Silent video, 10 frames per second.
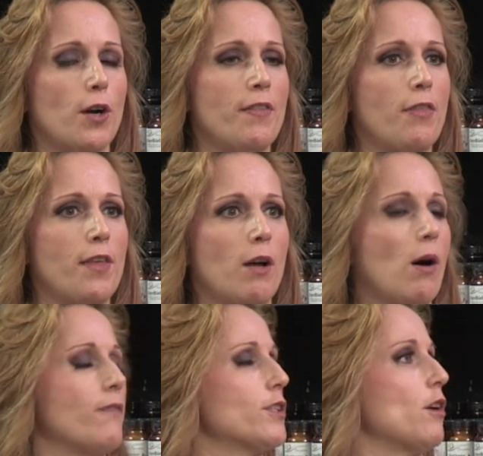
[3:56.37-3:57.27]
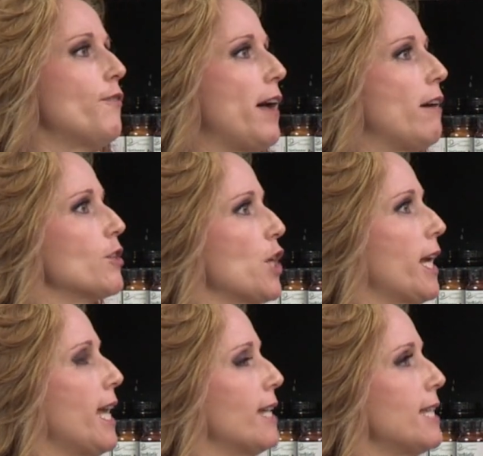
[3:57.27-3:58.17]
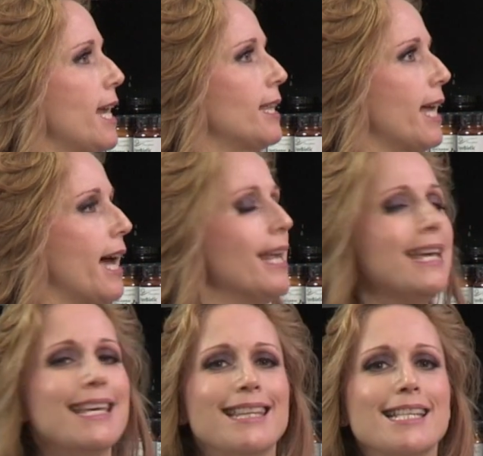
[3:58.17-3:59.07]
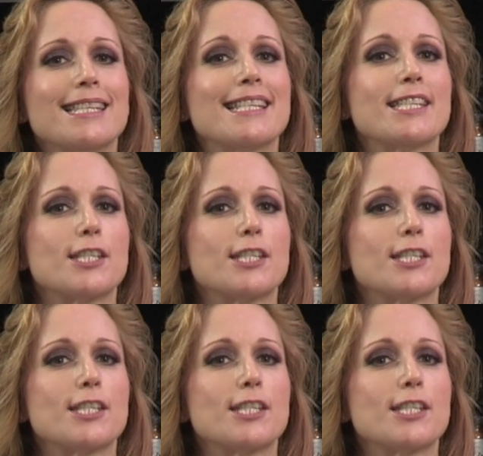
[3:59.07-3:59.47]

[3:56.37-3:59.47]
and they think, oh, I have a sulfur allergy. I can't take that. This is